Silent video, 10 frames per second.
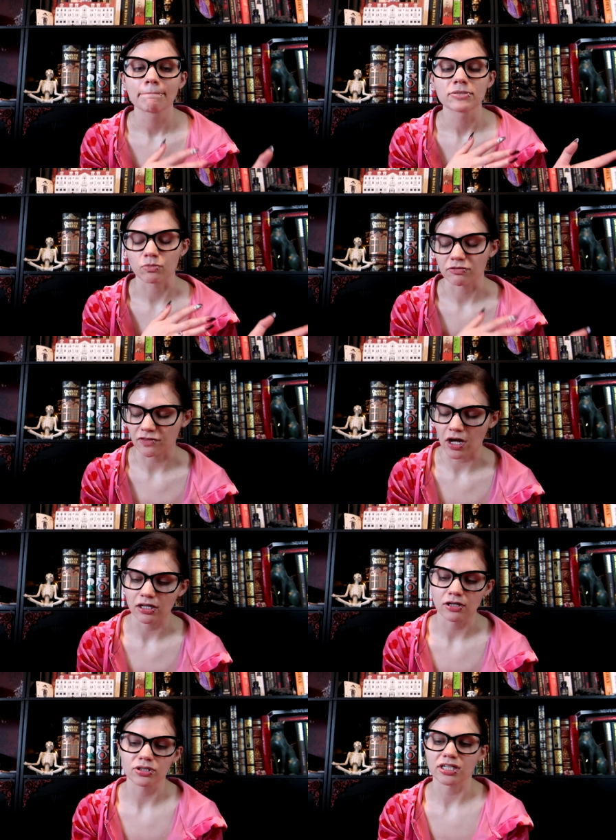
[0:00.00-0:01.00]
So we
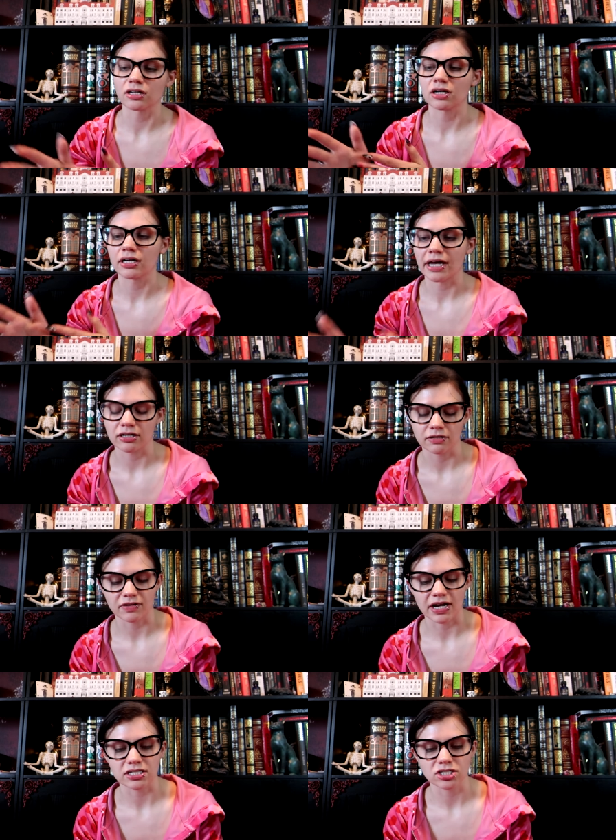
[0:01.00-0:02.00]
follow Keira and her
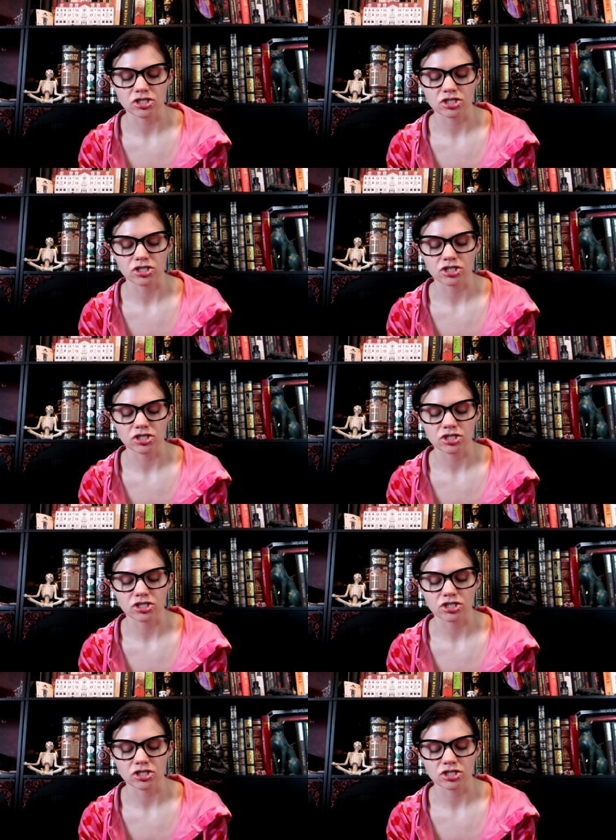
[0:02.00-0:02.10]
friends